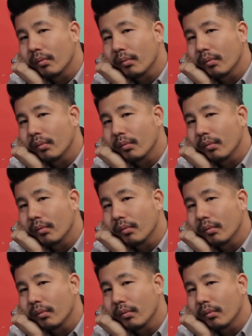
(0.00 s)

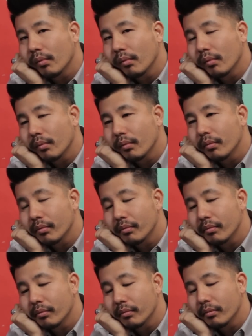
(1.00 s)

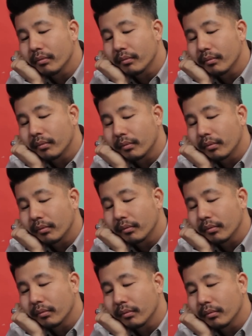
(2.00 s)

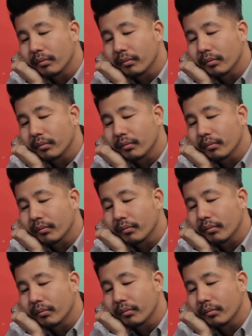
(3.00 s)

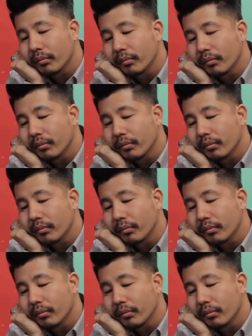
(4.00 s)
[no speech]